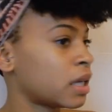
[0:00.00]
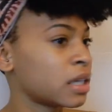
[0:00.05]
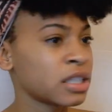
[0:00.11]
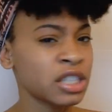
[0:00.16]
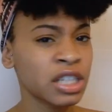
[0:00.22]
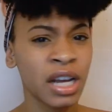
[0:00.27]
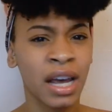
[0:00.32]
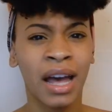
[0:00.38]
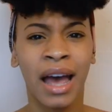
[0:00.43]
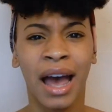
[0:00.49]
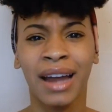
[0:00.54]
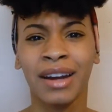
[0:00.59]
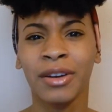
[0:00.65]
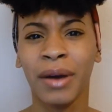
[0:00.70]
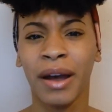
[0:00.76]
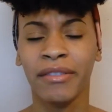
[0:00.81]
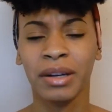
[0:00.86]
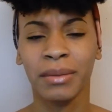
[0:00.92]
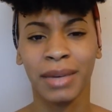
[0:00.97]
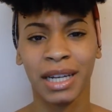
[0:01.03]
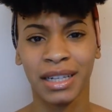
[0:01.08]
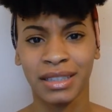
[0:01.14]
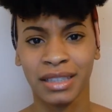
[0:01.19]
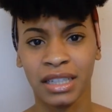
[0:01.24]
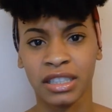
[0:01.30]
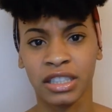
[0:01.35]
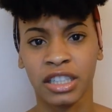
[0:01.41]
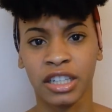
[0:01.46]
much I know everybody
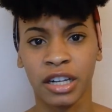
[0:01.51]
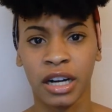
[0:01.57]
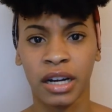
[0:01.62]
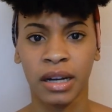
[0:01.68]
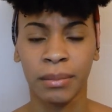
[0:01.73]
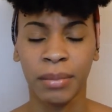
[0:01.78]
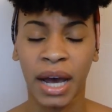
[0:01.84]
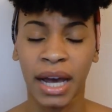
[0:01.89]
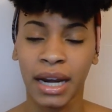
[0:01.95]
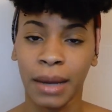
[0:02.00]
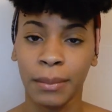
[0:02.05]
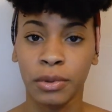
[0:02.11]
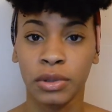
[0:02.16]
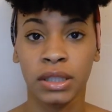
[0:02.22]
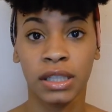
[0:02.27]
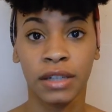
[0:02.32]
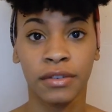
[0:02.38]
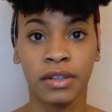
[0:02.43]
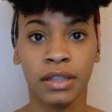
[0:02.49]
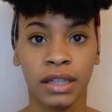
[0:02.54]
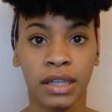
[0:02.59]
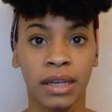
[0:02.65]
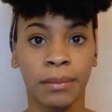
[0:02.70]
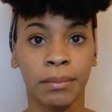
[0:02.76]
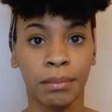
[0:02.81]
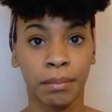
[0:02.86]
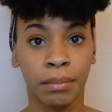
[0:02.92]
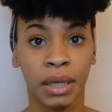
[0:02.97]
does their uh, pineapples
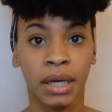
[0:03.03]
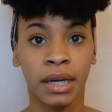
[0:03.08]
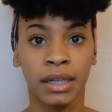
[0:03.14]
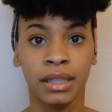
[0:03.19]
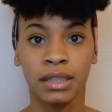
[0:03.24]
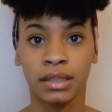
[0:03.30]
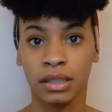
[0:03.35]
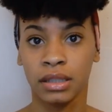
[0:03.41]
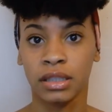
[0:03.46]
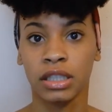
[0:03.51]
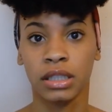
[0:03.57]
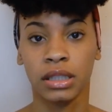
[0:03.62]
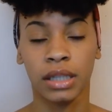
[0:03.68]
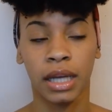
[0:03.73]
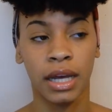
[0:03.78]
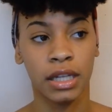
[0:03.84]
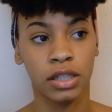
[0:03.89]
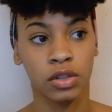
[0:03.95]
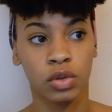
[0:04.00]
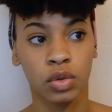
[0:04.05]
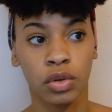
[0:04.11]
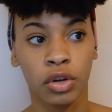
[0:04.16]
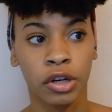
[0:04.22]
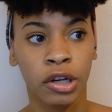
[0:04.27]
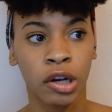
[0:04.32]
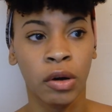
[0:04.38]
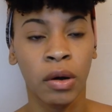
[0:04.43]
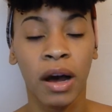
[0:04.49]
differently but this is just a
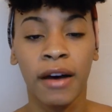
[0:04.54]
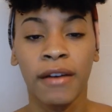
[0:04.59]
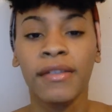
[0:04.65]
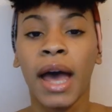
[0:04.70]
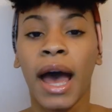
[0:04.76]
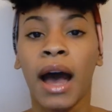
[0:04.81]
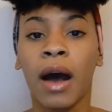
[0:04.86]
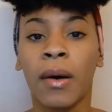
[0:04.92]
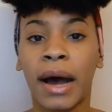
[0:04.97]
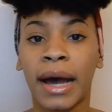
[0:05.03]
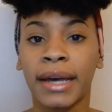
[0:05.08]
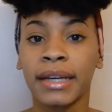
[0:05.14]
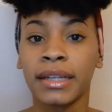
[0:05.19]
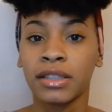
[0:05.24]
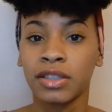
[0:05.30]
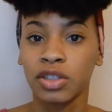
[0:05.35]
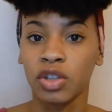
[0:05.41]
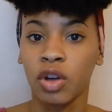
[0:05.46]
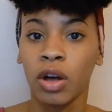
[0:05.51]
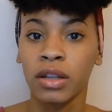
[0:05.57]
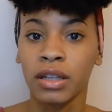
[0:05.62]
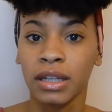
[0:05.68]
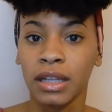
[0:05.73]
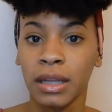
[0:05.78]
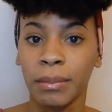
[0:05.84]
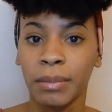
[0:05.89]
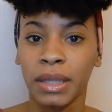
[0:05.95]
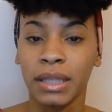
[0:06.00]
tutorial of how I install the
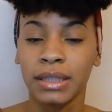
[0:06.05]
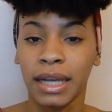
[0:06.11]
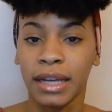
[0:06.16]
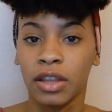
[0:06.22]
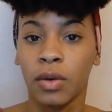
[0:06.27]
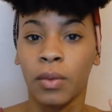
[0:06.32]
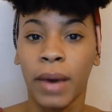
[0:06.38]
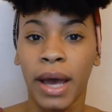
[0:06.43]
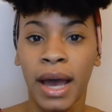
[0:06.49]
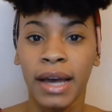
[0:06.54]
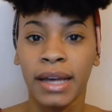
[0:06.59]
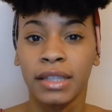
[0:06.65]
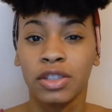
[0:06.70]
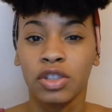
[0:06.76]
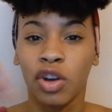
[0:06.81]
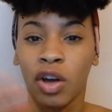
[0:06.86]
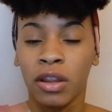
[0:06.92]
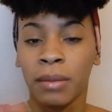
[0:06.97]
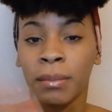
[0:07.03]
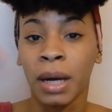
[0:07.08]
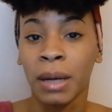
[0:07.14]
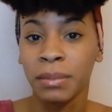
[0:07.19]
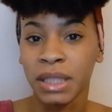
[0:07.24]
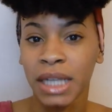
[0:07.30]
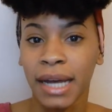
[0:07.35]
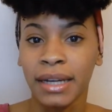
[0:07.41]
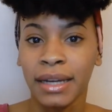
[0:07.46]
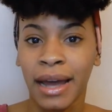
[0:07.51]
clip-ins like the way I install them
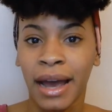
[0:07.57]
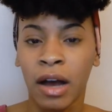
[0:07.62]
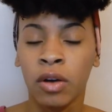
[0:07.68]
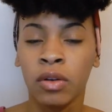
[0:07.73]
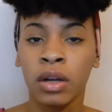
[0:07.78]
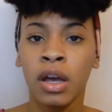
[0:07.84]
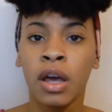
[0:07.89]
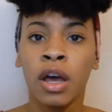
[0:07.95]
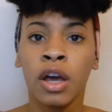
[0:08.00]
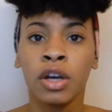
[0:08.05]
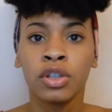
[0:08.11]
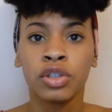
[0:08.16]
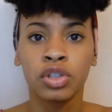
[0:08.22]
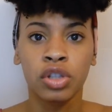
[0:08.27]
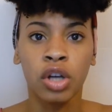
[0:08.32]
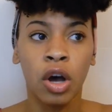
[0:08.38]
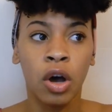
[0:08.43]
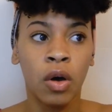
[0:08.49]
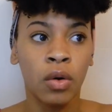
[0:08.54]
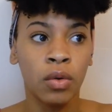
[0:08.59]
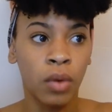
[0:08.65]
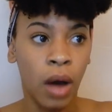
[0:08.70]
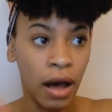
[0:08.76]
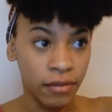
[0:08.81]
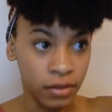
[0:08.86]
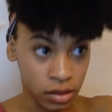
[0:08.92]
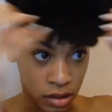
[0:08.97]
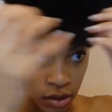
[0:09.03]
upside down so
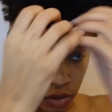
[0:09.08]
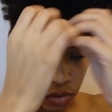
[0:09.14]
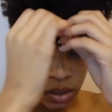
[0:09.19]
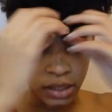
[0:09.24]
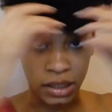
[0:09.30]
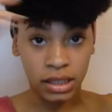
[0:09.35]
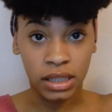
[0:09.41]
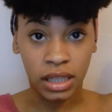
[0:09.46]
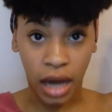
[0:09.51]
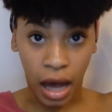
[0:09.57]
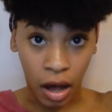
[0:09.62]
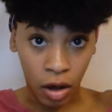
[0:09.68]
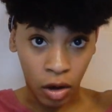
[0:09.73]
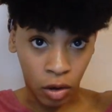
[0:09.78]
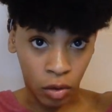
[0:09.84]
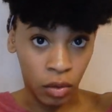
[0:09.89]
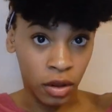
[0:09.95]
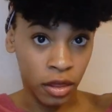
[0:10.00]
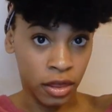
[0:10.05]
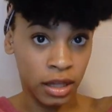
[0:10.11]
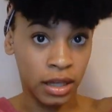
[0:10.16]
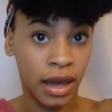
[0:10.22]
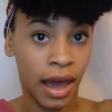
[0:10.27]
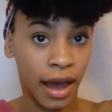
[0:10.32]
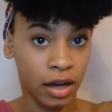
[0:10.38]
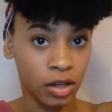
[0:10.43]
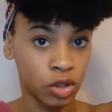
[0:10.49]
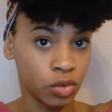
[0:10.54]
obviously you could style
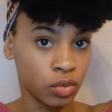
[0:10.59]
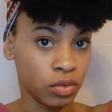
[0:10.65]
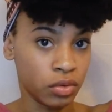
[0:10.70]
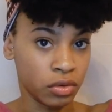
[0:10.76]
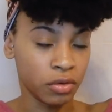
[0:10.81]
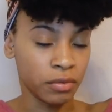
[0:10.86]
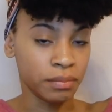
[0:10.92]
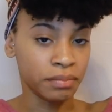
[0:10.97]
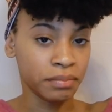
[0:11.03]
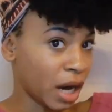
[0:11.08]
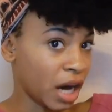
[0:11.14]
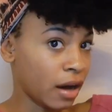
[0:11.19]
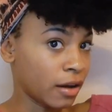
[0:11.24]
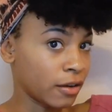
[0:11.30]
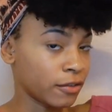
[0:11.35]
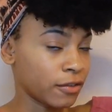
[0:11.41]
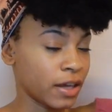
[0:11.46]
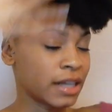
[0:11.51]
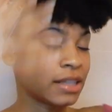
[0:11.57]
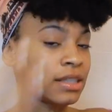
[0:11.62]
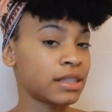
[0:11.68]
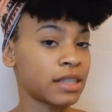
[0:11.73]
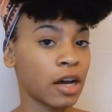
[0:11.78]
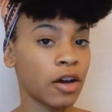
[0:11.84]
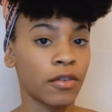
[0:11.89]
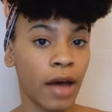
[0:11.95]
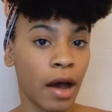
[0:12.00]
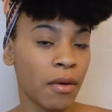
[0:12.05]
the actual puff
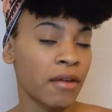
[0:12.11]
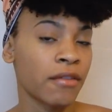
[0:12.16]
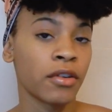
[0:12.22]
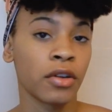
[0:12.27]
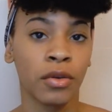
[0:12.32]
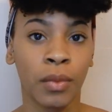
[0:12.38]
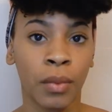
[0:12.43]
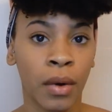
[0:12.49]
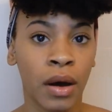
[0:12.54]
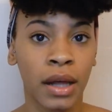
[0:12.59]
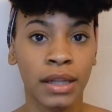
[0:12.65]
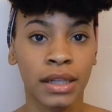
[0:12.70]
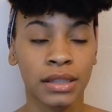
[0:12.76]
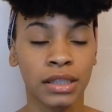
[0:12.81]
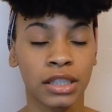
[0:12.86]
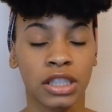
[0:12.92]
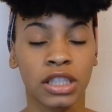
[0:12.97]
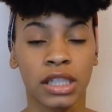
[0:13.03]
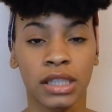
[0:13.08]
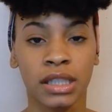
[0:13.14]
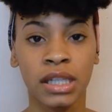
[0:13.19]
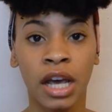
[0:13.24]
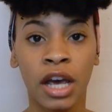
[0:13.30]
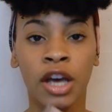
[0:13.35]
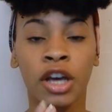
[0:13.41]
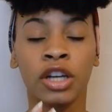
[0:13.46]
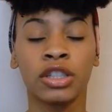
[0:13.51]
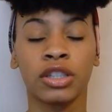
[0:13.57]
itself however you want this is just
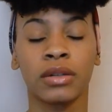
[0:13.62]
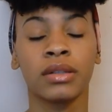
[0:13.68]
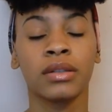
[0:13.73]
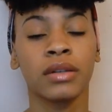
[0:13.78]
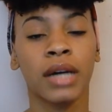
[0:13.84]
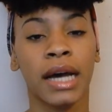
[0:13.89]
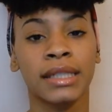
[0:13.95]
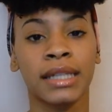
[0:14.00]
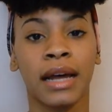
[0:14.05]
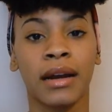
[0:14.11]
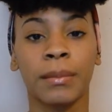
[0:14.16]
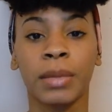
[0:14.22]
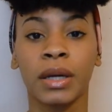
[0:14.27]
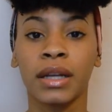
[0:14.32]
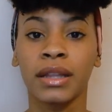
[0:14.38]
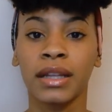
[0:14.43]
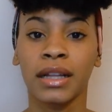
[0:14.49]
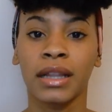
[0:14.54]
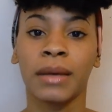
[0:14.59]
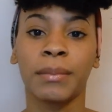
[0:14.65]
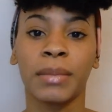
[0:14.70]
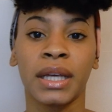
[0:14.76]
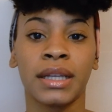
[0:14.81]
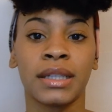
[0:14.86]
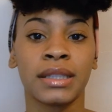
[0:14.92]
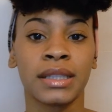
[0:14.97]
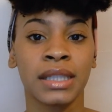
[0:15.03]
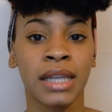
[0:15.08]
showing you guys how to put in the
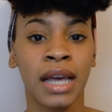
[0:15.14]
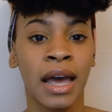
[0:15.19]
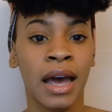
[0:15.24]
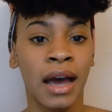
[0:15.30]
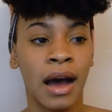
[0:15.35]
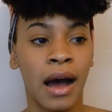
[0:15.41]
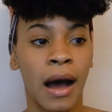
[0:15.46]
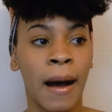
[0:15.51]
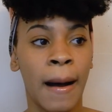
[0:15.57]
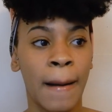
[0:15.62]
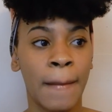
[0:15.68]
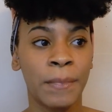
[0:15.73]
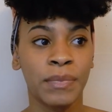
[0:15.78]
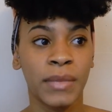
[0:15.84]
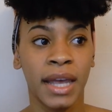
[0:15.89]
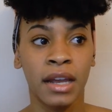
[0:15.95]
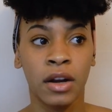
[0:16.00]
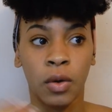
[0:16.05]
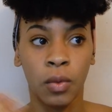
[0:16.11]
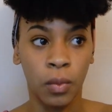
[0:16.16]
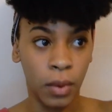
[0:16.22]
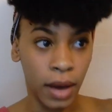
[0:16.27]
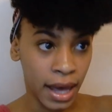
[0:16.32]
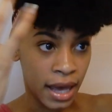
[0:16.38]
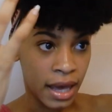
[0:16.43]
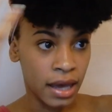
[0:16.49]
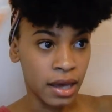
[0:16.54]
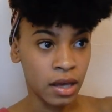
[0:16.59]
clip-ins um, in a
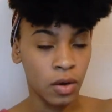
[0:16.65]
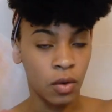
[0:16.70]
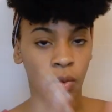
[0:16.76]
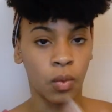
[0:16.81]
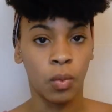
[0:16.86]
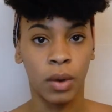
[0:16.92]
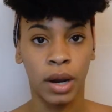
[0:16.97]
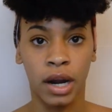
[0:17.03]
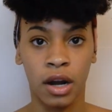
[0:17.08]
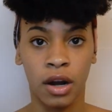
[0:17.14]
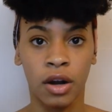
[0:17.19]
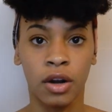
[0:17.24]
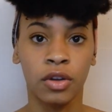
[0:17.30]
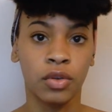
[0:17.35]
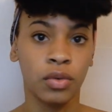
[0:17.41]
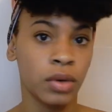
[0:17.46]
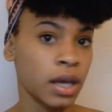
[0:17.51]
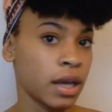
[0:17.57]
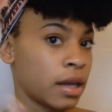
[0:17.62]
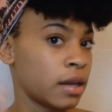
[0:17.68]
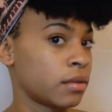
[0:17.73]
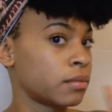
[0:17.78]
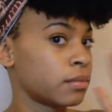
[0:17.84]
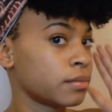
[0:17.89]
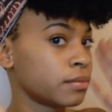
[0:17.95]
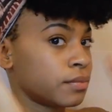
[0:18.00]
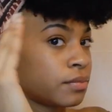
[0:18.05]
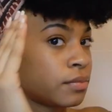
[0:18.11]
way where you can
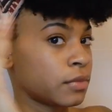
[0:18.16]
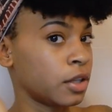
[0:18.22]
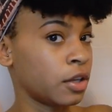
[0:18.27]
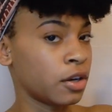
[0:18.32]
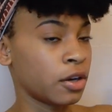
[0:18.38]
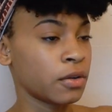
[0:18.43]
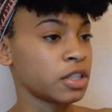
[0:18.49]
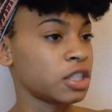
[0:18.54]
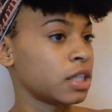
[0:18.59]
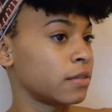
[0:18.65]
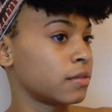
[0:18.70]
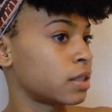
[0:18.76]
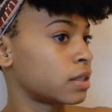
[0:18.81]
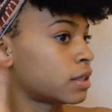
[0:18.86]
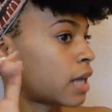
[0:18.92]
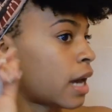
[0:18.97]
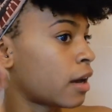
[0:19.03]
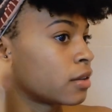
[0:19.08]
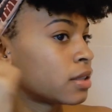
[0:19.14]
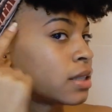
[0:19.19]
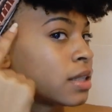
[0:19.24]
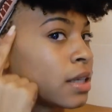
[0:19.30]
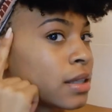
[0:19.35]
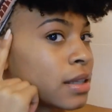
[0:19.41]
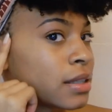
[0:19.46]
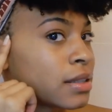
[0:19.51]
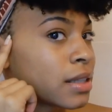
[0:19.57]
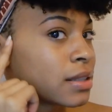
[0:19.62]
you know achieve this style
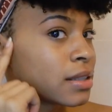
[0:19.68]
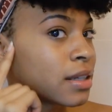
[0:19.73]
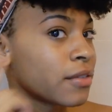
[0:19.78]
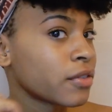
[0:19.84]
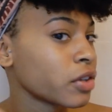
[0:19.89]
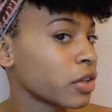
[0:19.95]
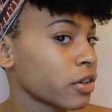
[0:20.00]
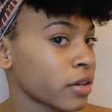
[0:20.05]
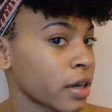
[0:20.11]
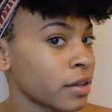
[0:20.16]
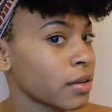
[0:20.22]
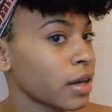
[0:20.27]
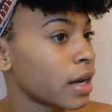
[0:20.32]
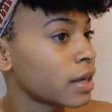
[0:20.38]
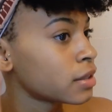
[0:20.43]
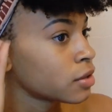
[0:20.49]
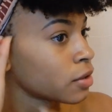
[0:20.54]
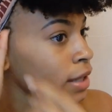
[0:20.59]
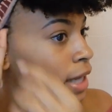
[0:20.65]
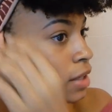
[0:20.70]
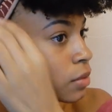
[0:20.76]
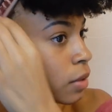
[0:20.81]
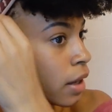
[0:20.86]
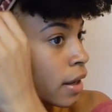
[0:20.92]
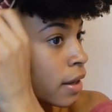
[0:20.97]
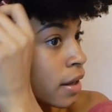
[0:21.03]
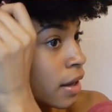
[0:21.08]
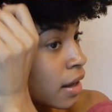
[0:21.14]
see this doesn't even look right you guys so that's
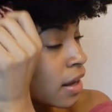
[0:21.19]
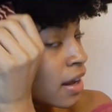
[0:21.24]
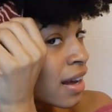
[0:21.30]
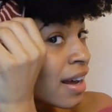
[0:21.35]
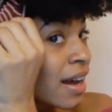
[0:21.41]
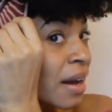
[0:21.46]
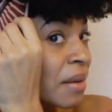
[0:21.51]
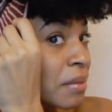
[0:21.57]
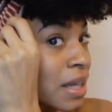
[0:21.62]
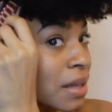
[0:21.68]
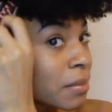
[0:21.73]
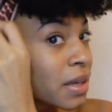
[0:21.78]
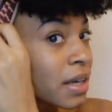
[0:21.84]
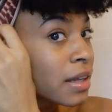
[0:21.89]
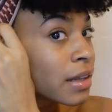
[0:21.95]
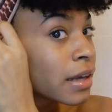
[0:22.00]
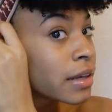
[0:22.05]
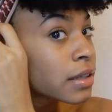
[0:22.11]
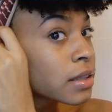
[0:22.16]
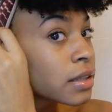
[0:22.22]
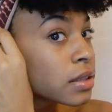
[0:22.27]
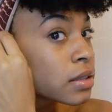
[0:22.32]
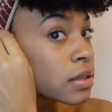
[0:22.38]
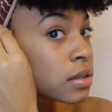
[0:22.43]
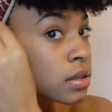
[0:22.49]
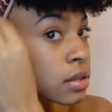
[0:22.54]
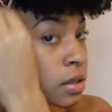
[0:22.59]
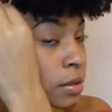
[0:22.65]
why I'm keeping it like
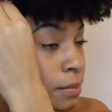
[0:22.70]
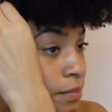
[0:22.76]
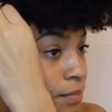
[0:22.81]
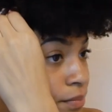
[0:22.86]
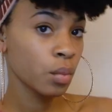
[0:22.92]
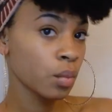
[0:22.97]
this